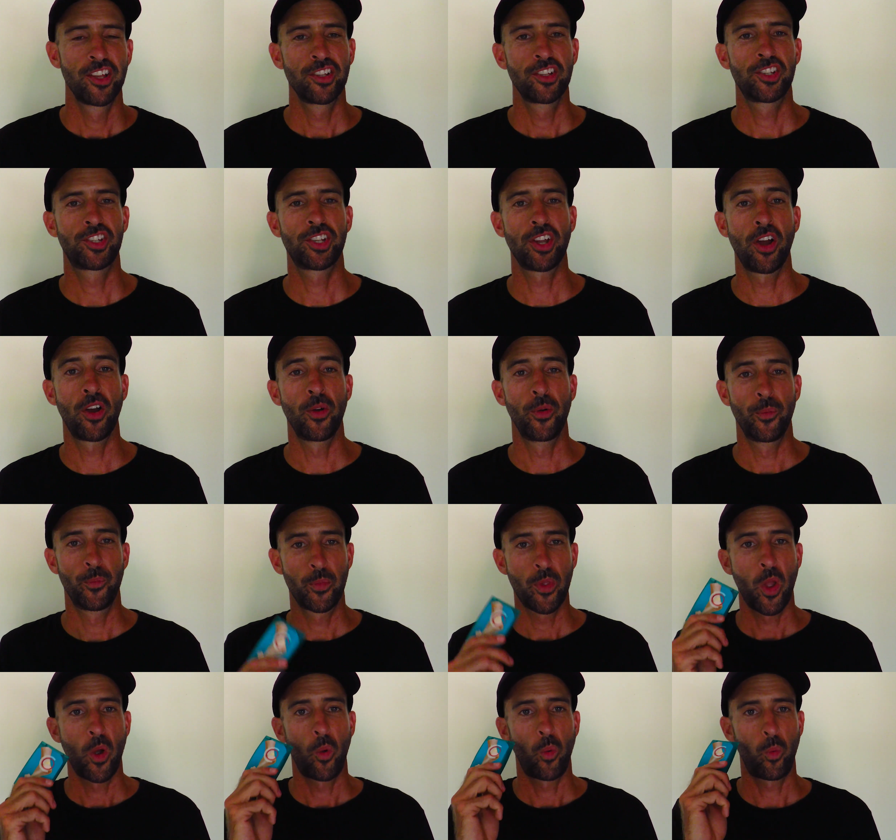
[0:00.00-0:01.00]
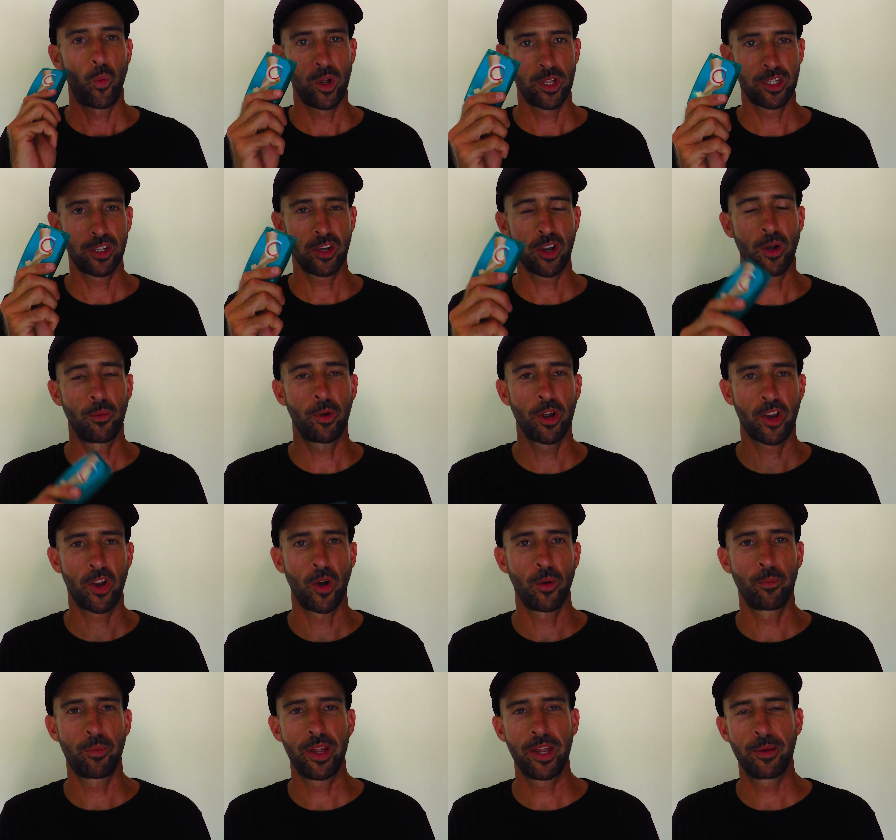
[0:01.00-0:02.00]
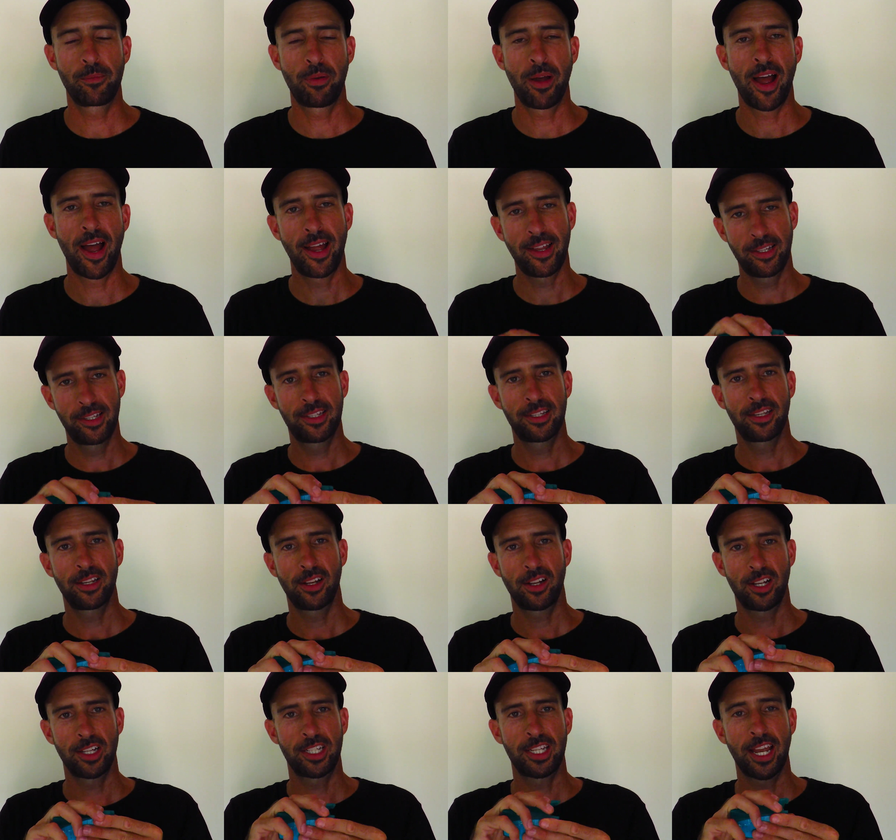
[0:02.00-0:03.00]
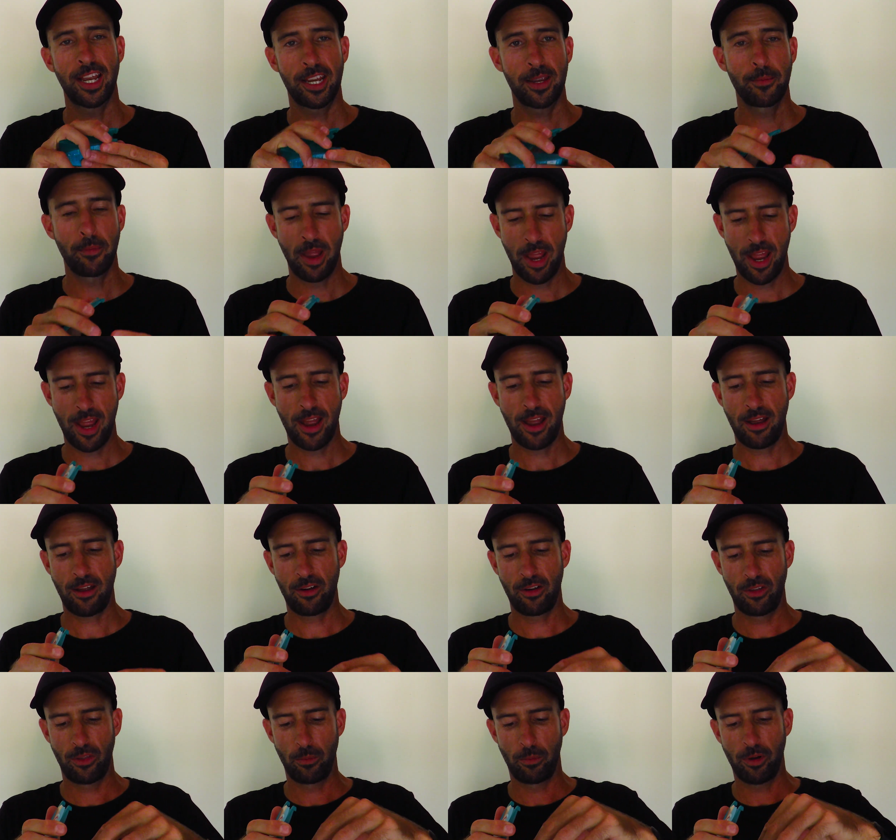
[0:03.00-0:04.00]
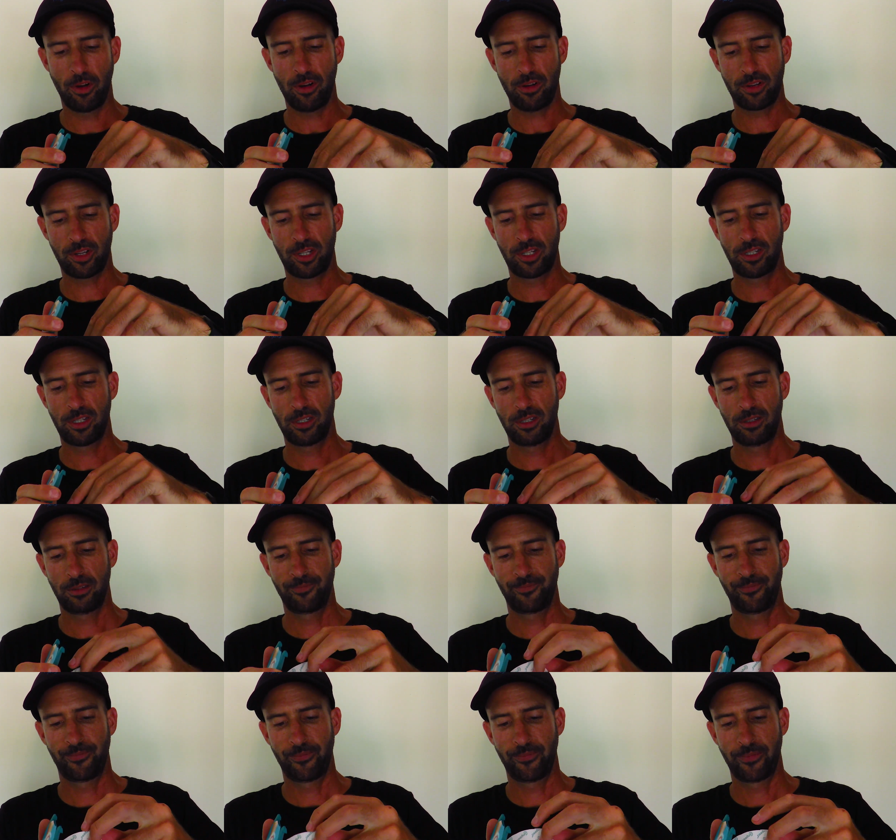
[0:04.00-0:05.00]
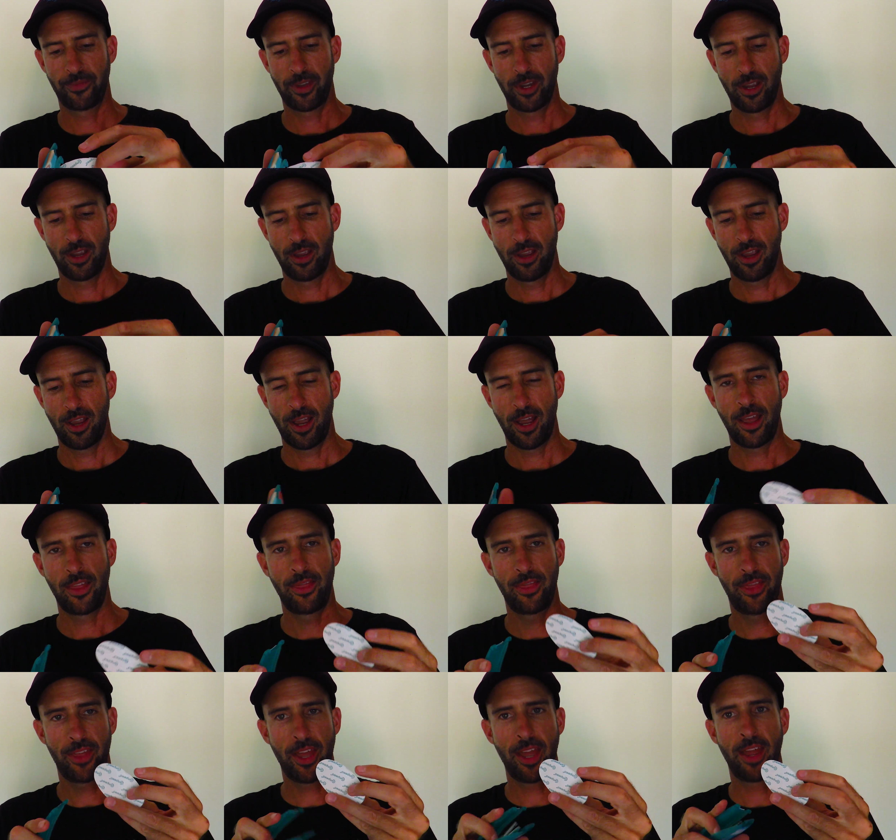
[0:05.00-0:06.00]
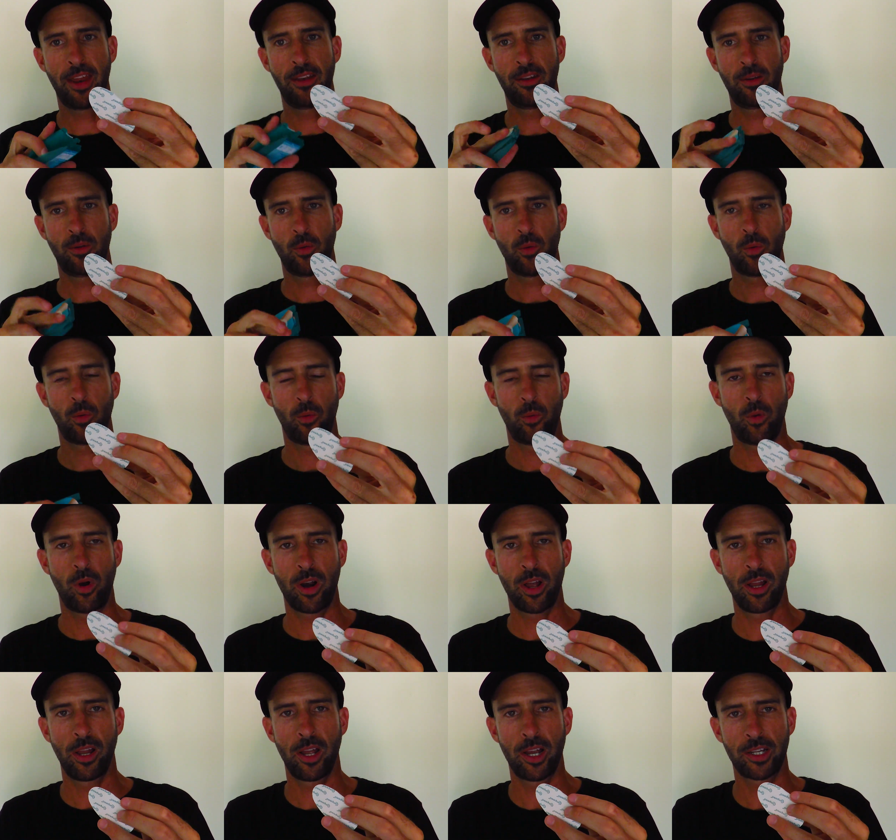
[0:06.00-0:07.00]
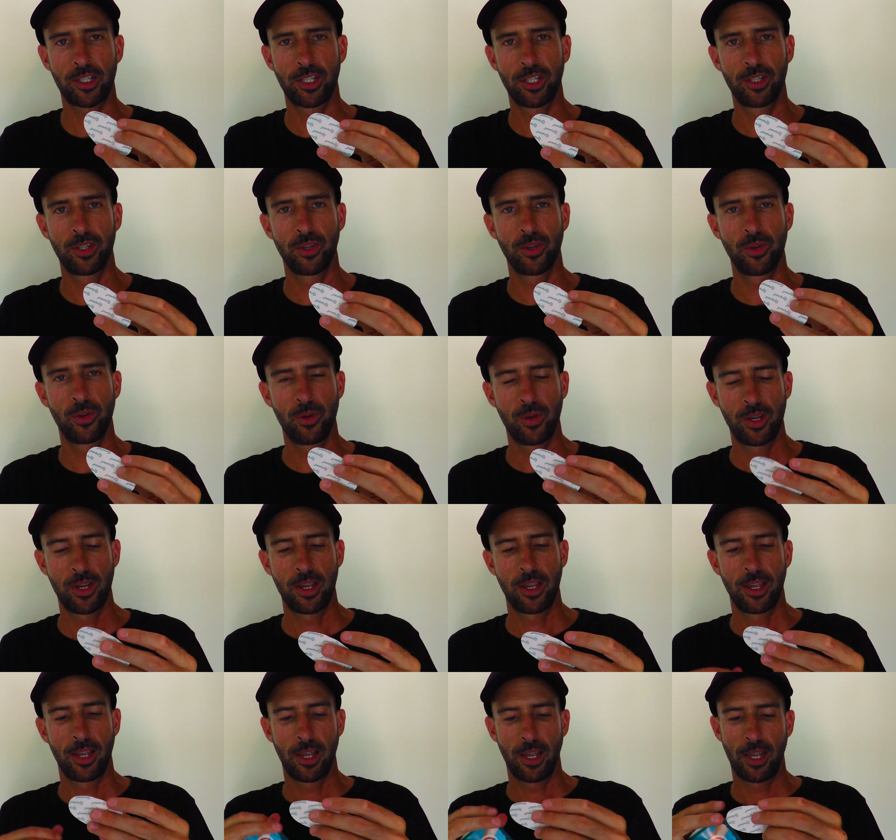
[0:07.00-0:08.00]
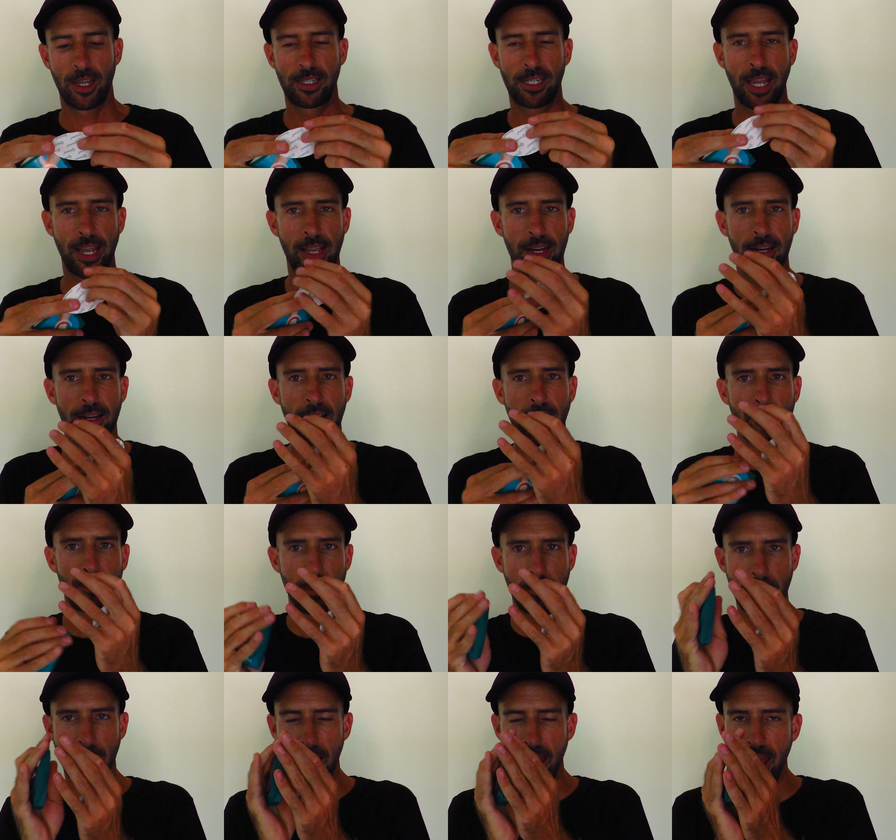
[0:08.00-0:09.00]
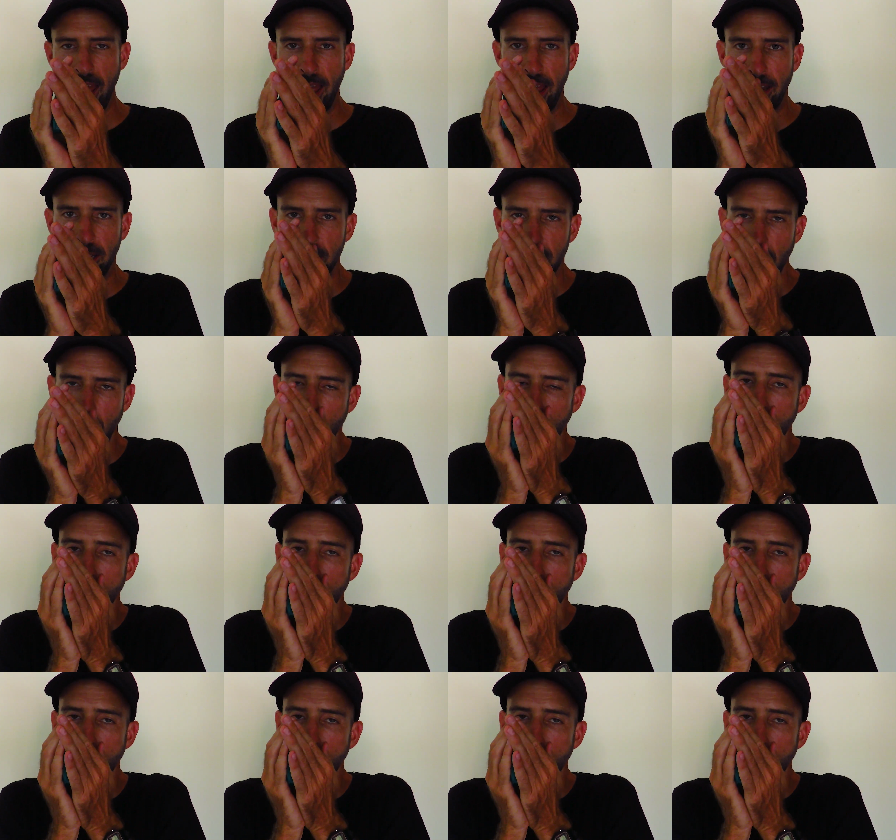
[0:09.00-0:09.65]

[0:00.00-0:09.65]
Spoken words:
So, once I've got my Compeed pads, I take them out of the box, and then what I like to do is heat it up in my hand.